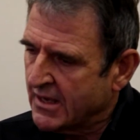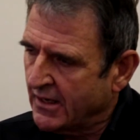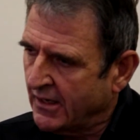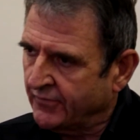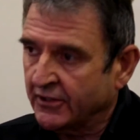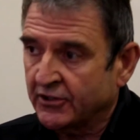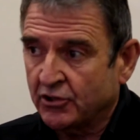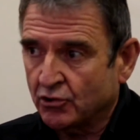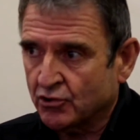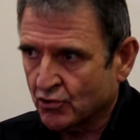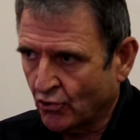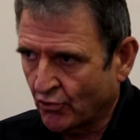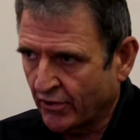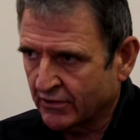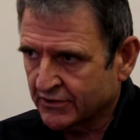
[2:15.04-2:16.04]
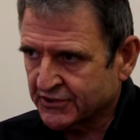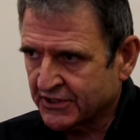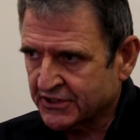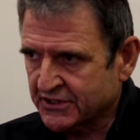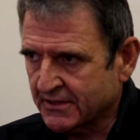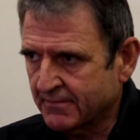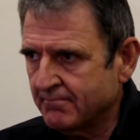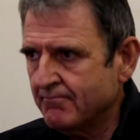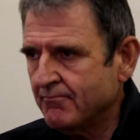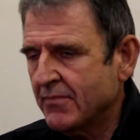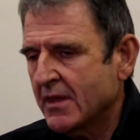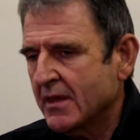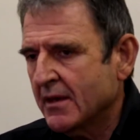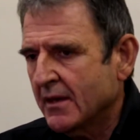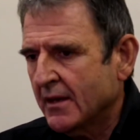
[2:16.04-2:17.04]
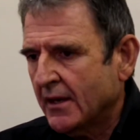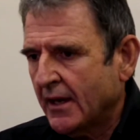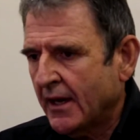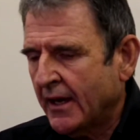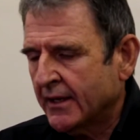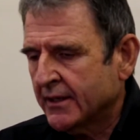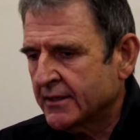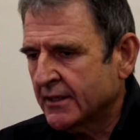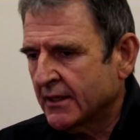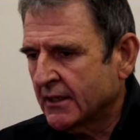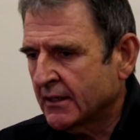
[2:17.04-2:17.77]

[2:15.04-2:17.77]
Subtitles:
the tutorial system, and